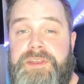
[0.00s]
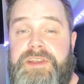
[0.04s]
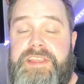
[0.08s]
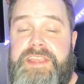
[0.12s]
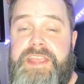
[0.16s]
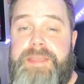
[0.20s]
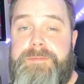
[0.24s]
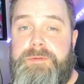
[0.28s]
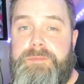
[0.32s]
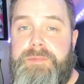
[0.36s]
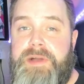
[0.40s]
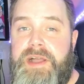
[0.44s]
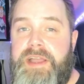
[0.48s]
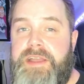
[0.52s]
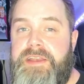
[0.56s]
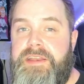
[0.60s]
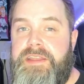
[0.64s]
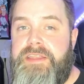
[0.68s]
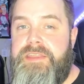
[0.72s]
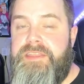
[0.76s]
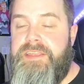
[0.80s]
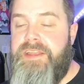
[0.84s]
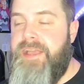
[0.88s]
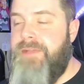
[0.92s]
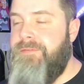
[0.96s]
keep in mind
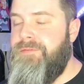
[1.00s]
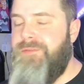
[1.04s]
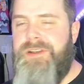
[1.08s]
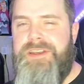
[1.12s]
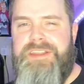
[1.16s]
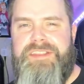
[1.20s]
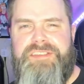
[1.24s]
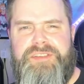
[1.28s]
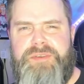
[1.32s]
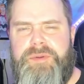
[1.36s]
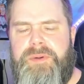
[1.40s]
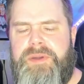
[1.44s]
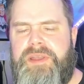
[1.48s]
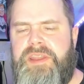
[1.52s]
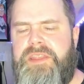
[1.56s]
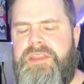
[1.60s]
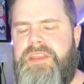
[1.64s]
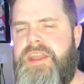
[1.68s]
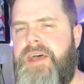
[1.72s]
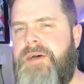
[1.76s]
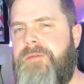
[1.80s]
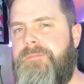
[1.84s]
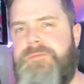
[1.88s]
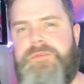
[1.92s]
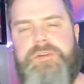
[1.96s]
that I've run into on a
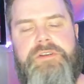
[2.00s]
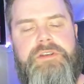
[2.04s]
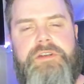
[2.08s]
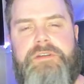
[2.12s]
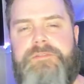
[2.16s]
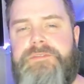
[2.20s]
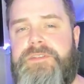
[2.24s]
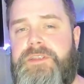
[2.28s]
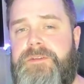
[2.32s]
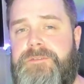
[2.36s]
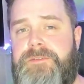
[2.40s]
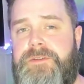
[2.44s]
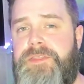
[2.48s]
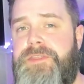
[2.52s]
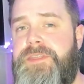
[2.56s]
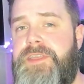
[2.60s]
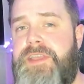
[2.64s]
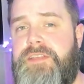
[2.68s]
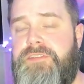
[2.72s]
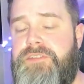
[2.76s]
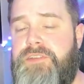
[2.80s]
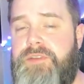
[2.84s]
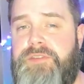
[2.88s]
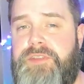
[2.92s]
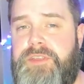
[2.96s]
number of different
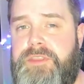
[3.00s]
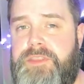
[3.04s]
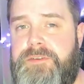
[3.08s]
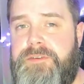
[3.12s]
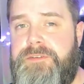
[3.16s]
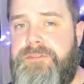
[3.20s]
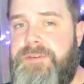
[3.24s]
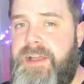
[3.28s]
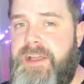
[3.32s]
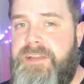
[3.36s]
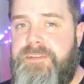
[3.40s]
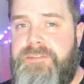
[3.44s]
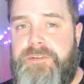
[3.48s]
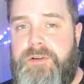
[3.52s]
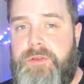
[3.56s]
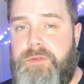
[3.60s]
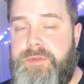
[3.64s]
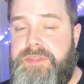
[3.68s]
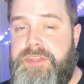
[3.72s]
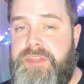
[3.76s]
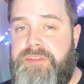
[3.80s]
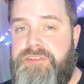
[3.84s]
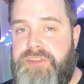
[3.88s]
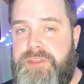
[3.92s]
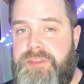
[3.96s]
things using the 5V
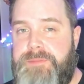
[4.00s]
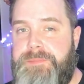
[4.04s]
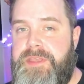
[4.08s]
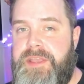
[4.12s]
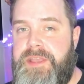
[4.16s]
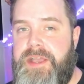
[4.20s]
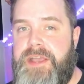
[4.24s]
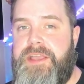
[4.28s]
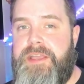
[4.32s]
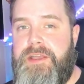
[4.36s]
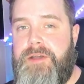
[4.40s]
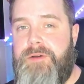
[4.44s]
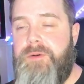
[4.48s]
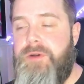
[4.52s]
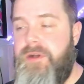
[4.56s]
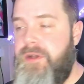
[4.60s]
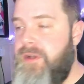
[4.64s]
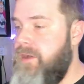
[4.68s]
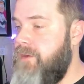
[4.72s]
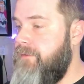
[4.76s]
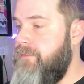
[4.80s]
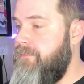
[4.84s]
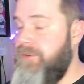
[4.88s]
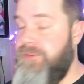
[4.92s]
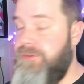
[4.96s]
and the GPIO,
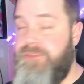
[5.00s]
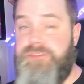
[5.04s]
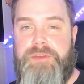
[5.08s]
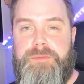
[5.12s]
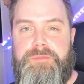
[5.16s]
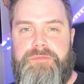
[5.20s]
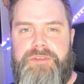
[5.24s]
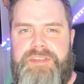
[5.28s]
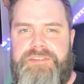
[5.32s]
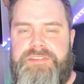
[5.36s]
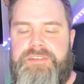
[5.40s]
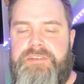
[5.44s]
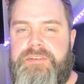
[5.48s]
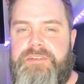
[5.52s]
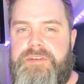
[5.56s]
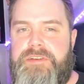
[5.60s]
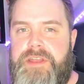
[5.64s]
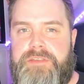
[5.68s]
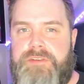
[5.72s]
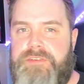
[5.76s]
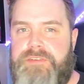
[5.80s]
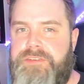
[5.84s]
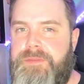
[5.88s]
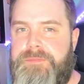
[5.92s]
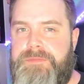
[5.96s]
for some reason or
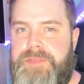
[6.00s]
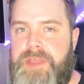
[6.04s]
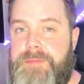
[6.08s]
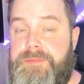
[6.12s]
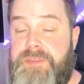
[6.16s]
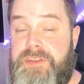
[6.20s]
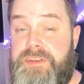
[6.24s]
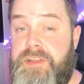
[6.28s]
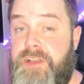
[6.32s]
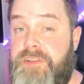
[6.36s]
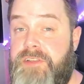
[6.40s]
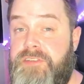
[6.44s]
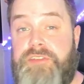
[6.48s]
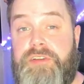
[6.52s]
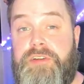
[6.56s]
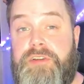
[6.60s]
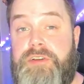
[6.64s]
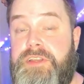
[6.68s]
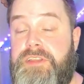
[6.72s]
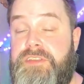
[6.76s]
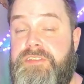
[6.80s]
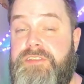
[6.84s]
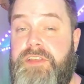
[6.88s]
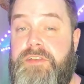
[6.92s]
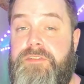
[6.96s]
another, sometimes it does turn
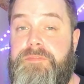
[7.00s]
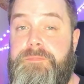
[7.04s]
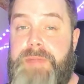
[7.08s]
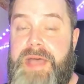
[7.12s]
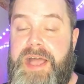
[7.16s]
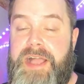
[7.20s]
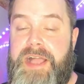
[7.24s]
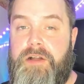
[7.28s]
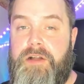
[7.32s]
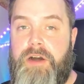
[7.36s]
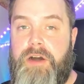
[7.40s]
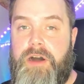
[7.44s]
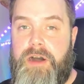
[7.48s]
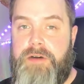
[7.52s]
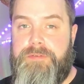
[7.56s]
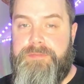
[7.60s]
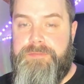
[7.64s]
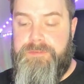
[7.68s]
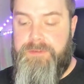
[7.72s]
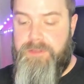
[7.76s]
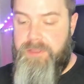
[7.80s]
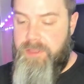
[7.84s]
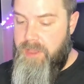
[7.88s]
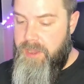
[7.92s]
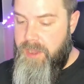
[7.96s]
itself back off.
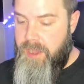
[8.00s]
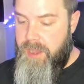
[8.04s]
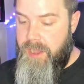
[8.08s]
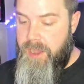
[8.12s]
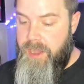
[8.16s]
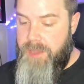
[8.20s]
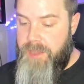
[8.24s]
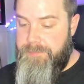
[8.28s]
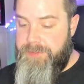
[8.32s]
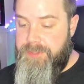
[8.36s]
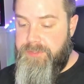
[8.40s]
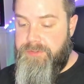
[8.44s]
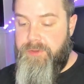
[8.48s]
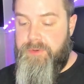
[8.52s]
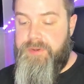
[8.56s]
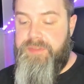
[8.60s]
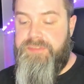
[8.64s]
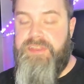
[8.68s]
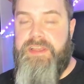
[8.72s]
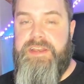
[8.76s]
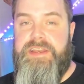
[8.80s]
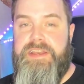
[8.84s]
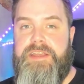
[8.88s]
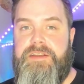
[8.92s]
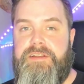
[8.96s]
You'll notice
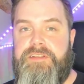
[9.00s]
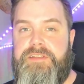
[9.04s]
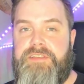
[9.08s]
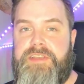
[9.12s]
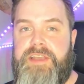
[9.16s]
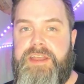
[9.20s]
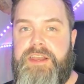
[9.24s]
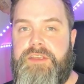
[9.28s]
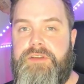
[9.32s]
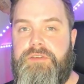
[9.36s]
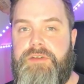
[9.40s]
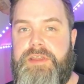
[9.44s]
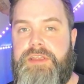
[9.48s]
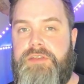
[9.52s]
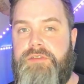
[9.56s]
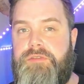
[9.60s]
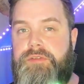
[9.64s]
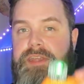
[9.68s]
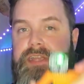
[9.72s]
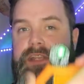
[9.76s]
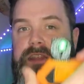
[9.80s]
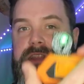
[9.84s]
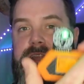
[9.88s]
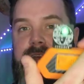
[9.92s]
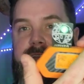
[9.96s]
on here, it's got a great
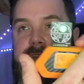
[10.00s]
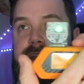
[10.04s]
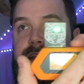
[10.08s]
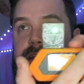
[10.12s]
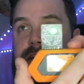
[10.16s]
green light.